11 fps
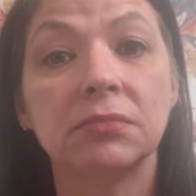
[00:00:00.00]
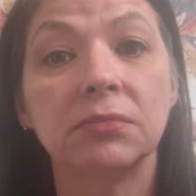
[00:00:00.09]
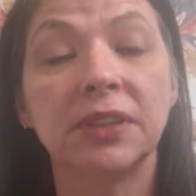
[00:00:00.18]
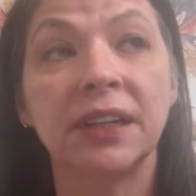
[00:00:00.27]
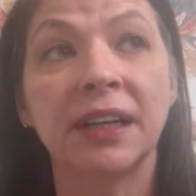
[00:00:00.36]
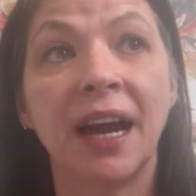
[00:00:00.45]

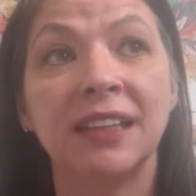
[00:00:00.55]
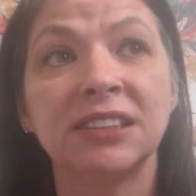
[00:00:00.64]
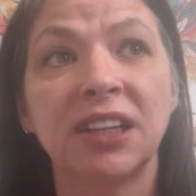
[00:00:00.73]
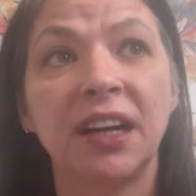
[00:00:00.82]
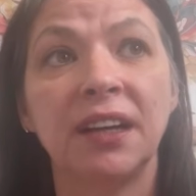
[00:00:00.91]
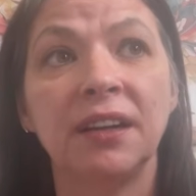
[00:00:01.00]
When the guy
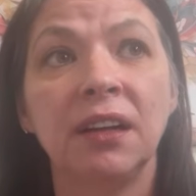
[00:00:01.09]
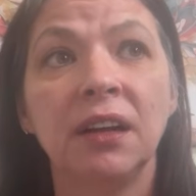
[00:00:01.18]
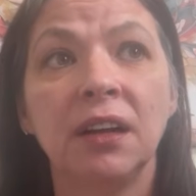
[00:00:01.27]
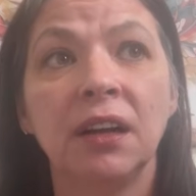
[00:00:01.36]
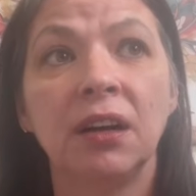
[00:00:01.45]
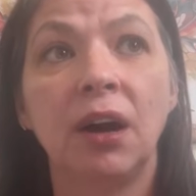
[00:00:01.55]
said,
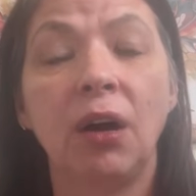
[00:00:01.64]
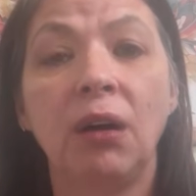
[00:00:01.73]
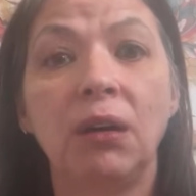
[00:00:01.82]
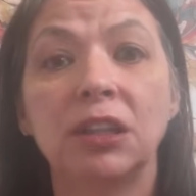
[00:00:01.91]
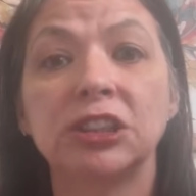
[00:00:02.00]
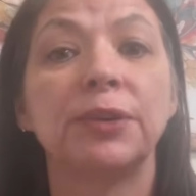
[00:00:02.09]

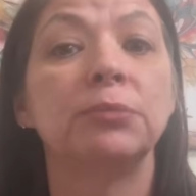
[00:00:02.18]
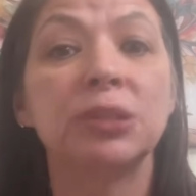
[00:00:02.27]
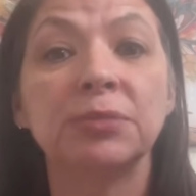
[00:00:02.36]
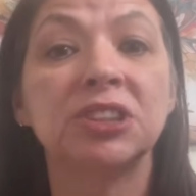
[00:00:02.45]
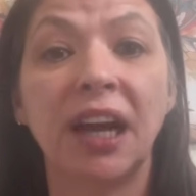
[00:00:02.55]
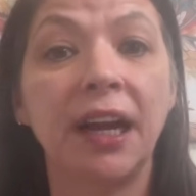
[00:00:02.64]
"Oh, it's from
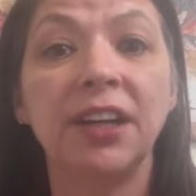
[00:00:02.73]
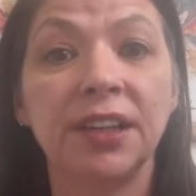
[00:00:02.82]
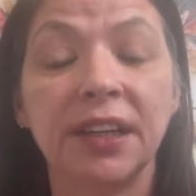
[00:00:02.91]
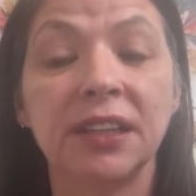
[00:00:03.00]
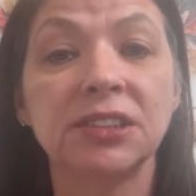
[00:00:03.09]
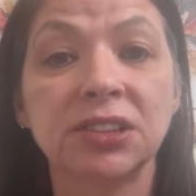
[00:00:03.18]
some
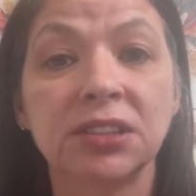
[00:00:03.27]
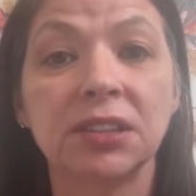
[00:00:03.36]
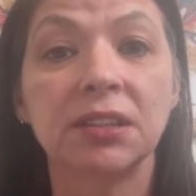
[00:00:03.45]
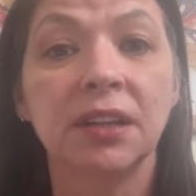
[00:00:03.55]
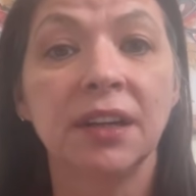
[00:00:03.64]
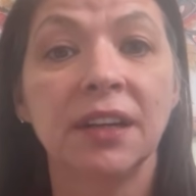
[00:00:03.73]
Satanist,"
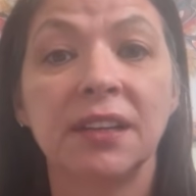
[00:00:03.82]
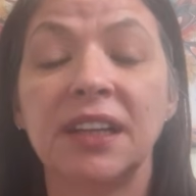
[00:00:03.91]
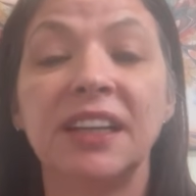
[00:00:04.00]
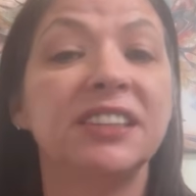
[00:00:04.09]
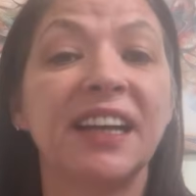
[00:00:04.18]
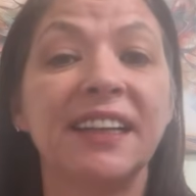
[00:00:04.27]
then
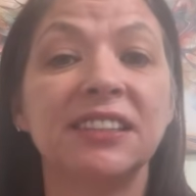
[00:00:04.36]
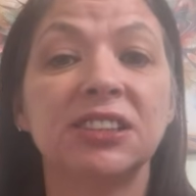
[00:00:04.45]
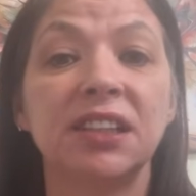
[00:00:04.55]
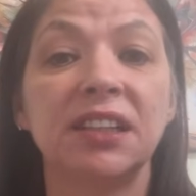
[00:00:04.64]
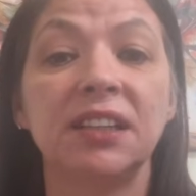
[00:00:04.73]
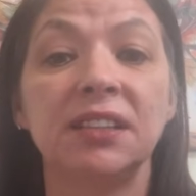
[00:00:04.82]
he takes
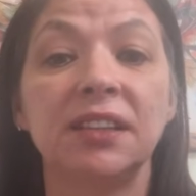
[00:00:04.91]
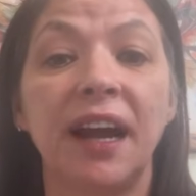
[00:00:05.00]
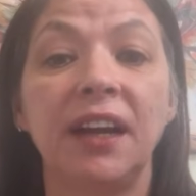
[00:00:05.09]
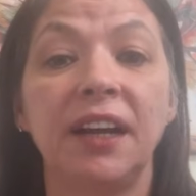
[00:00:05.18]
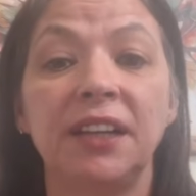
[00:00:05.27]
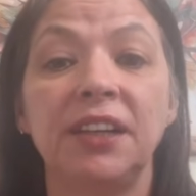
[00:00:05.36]
it
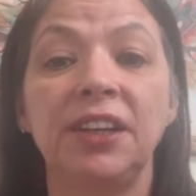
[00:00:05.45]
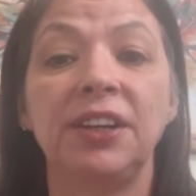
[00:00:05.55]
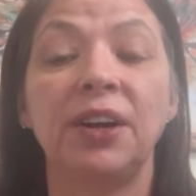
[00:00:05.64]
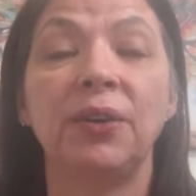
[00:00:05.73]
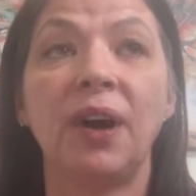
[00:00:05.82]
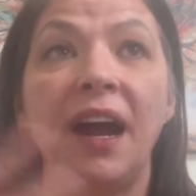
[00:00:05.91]
and
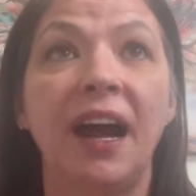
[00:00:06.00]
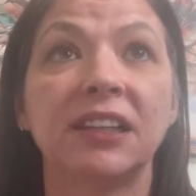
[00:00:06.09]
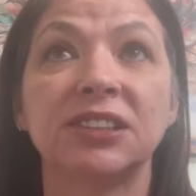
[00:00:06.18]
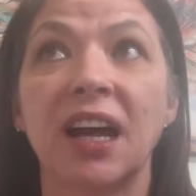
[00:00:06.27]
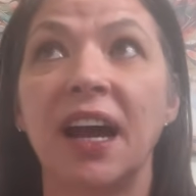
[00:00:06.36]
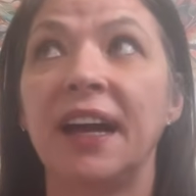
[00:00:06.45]

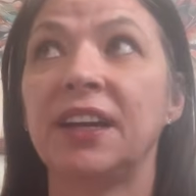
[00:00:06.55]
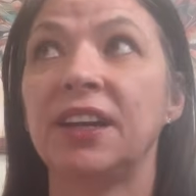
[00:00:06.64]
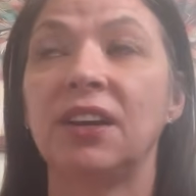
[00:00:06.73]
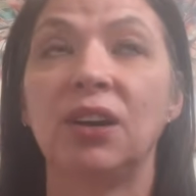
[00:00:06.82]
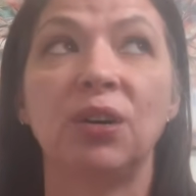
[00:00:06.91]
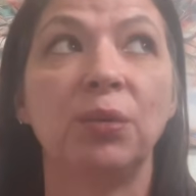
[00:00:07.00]
acts like,
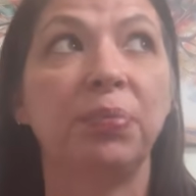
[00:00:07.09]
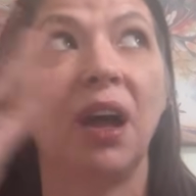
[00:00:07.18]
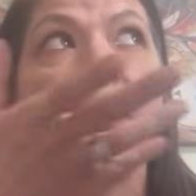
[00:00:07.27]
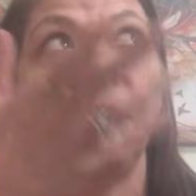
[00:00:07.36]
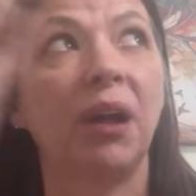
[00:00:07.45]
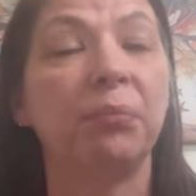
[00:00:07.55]

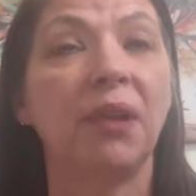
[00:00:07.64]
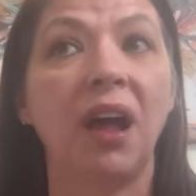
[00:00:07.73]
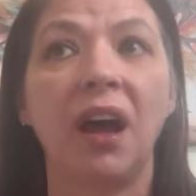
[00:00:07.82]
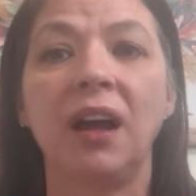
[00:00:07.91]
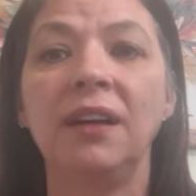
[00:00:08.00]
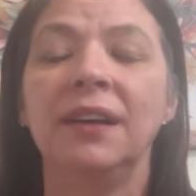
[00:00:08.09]
blah, blah,
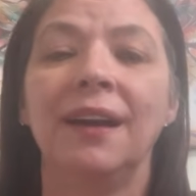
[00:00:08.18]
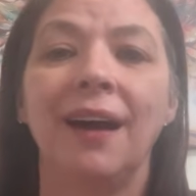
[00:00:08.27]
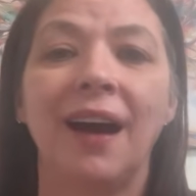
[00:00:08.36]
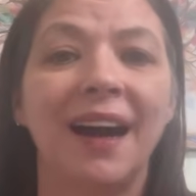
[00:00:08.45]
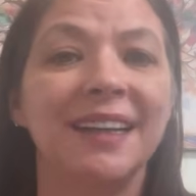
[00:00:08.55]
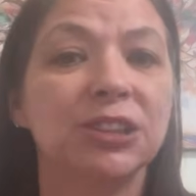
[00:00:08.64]
blah.
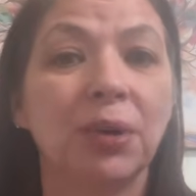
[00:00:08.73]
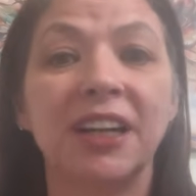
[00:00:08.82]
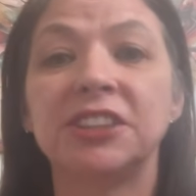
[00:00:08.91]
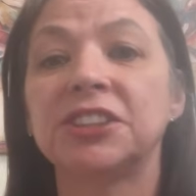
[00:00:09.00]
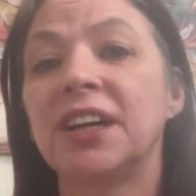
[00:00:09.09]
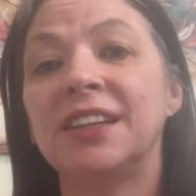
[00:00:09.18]
Eyes
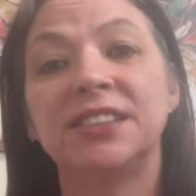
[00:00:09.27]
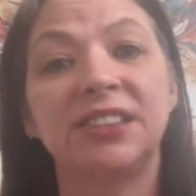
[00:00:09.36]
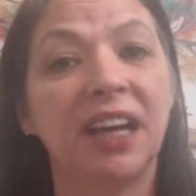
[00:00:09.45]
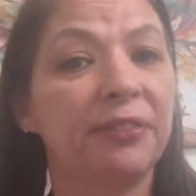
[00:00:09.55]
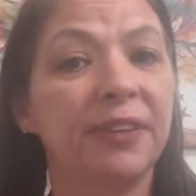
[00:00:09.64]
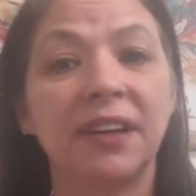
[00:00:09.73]
wide shut,
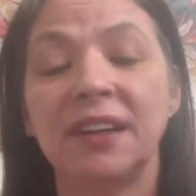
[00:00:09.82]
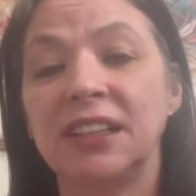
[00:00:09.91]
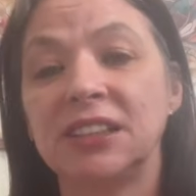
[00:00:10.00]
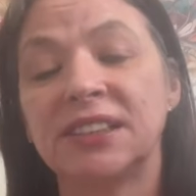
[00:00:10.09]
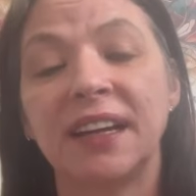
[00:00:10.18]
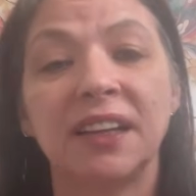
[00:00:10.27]
definitely.
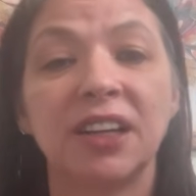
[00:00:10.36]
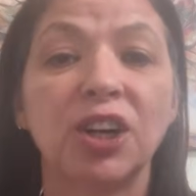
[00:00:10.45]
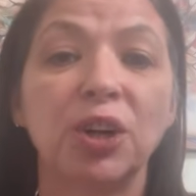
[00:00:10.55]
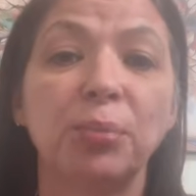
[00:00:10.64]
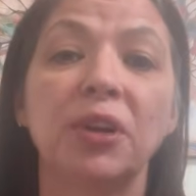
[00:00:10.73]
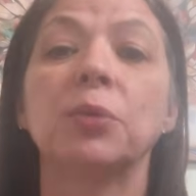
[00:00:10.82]
Stanley
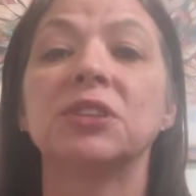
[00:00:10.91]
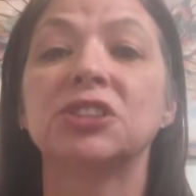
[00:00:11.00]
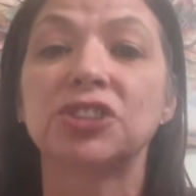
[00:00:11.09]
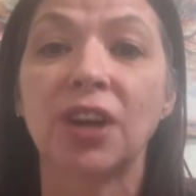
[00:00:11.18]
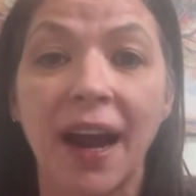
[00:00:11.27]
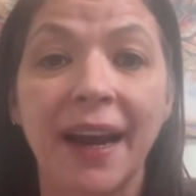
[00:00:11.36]
Kubrick was
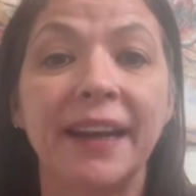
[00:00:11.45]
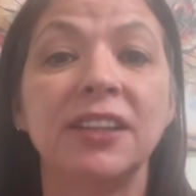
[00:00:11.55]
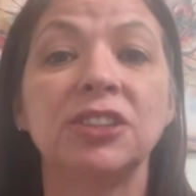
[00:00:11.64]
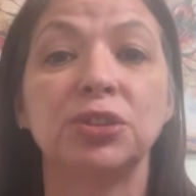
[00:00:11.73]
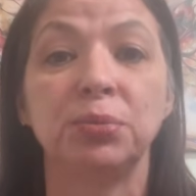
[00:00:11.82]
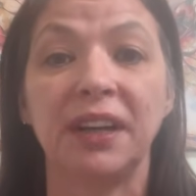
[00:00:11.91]

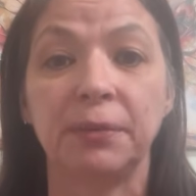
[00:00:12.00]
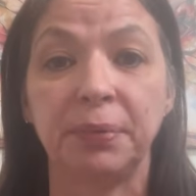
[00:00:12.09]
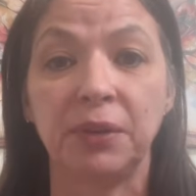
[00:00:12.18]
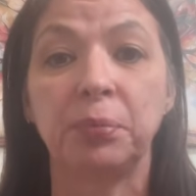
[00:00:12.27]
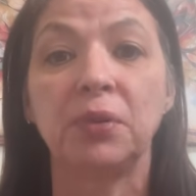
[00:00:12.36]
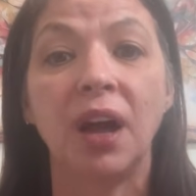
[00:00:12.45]
trying to wake
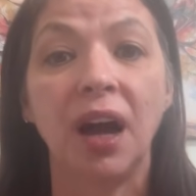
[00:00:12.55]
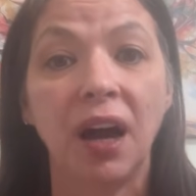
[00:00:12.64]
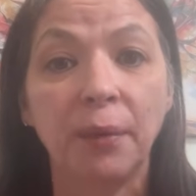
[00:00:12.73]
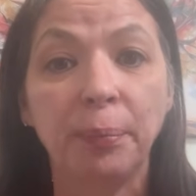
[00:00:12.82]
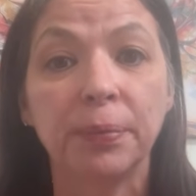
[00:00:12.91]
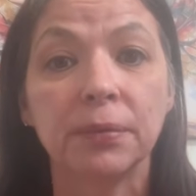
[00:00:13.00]
people up.